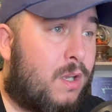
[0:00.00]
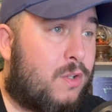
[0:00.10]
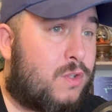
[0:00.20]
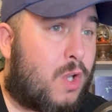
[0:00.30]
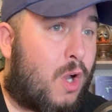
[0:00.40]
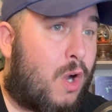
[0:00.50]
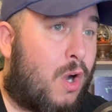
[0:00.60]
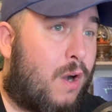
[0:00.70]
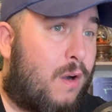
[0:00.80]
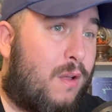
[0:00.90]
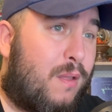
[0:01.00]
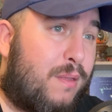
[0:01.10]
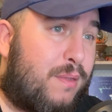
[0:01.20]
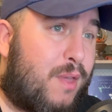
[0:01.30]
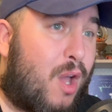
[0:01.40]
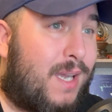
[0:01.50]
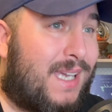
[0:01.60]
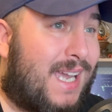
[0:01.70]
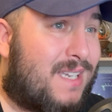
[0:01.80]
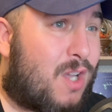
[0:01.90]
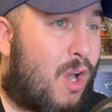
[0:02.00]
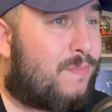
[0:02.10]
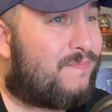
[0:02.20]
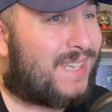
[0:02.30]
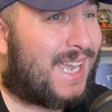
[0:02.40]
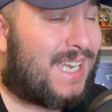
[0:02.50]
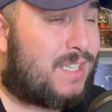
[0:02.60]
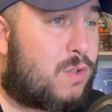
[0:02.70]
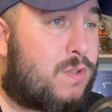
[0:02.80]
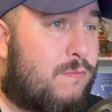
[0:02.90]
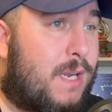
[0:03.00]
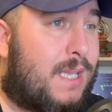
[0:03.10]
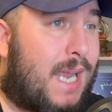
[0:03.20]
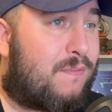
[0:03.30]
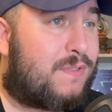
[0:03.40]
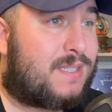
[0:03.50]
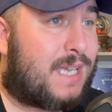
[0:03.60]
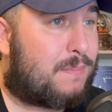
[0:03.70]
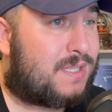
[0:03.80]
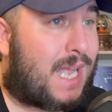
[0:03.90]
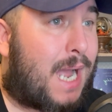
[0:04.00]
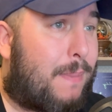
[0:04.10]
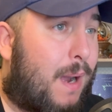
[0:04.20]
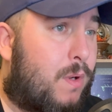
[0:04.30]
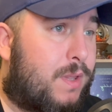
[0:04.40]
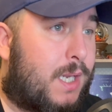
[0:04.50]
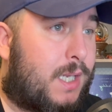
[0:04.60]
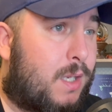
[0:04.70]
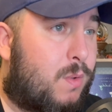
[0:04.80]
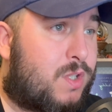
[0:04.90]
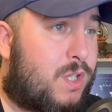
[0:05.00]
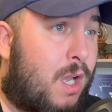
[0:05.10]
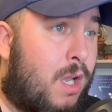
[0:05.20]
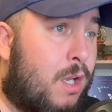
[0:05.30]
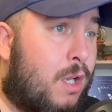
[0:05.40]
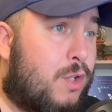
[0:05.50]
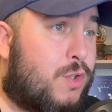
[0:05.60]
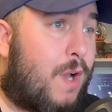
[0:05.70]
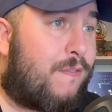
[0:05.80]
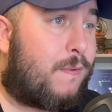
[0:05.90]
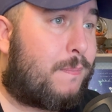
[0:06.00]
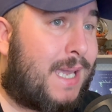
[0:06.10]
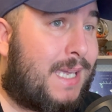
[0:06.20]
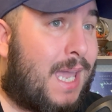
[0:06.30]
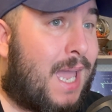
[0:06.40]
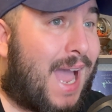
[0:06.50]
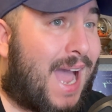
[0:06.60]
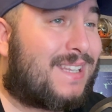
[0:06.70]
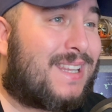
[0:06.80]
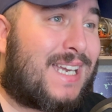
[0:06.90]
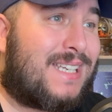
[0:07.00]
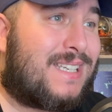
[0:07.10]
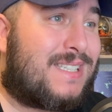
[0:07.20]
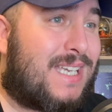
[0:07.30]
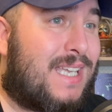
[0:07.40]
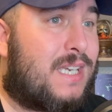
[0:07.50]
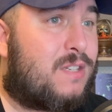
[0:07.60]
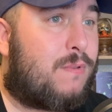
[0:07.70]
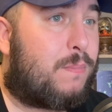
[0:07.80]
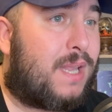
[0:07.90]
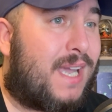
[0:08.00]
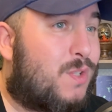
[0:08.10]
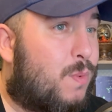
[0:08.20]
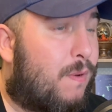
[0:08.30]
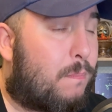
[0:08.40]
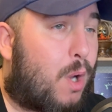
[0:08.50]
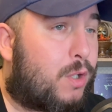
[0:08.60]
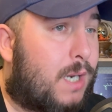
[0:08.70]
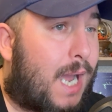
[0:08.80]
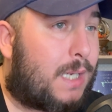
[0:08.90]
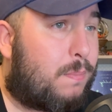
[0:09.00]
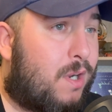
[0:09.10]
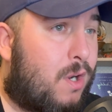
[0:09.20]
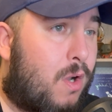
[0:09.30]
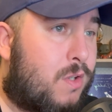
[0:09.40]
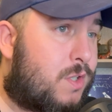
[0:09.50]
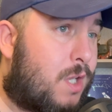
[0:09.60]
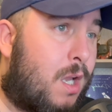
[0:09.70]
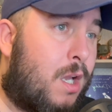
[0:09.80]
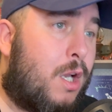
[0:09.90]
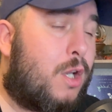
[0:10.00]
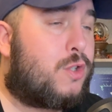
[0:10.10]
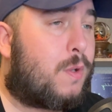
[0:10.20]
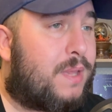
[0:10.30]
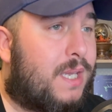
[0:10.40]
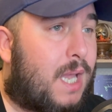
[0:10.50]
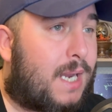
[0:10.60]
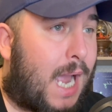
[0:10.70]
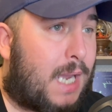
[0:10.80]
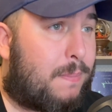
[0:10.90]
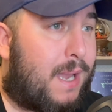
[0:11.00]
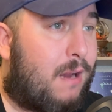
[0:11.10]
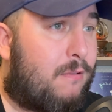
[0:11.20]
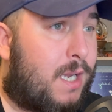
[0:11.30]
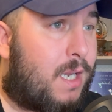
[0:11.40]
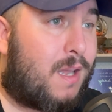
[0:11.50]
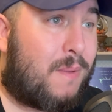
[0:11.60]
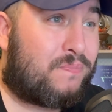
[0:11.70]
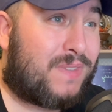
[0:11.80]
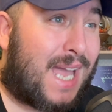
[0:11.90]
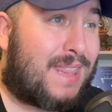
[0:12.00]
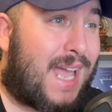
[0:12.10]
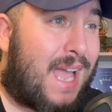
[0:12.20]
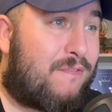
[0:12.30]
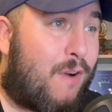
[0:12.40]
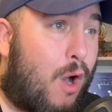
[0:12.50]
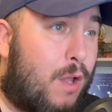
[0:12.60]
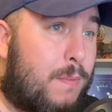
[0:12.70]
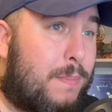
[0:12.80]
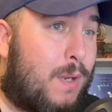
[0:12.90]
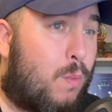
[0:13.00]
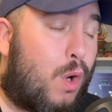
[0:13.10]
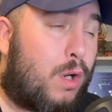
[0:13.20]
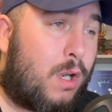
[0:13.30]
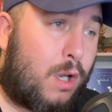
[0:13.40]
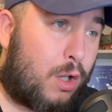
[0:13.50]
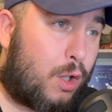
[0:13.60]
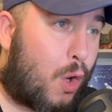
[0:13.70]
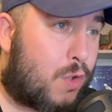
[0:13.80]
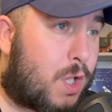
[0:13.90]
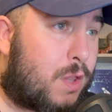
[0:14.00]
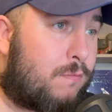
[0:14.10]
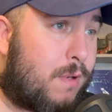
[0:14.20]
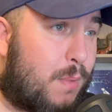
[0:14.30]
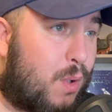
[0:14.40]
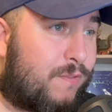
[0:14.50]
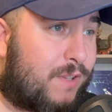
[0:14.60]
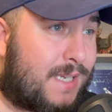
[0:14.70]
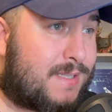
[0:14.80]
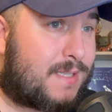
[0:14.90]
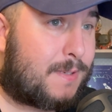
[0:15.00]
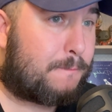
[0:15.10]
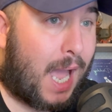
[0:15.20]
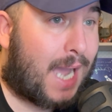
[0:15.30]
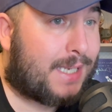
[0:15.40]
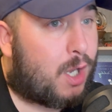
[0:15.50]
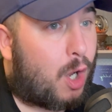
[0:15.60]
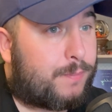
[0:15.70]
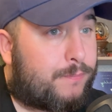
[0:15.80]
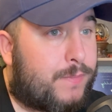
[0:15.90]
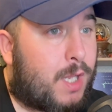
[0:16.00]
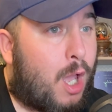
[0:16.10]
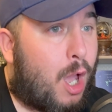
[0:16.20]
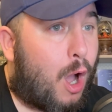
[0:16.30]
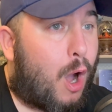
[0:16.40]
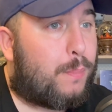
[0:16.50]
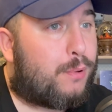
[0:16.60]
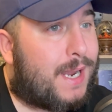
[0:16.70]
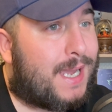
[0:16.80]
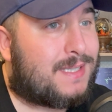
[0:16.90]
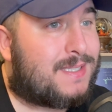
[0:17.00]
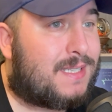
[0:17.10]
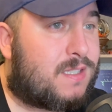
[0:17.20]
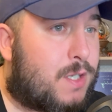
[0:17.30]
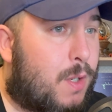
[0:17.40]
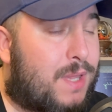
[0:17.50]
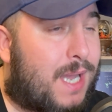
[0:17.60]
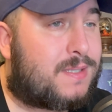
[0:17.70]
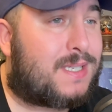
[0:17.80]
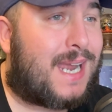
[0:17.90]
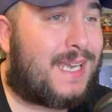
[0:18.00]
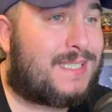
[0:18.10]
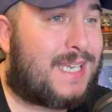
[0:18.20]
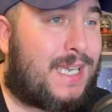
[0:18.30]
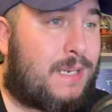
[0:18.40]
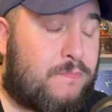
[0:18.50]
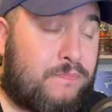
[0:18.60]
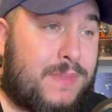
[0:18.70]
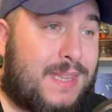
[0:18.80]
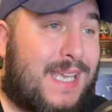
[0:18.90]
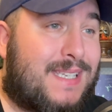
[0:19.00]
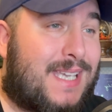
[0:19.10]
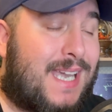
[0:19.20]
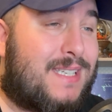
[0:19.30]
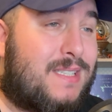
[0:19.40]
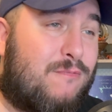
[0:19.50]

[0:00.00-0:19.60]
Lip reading: So 30 years on, it doesn't really have the same star power that it used to. So for me, I'd like to see this replaced with a modern hypercoaster, something like Hyperion, and therefore the big one goes on the remove list. Icon. Operating since 2018, this is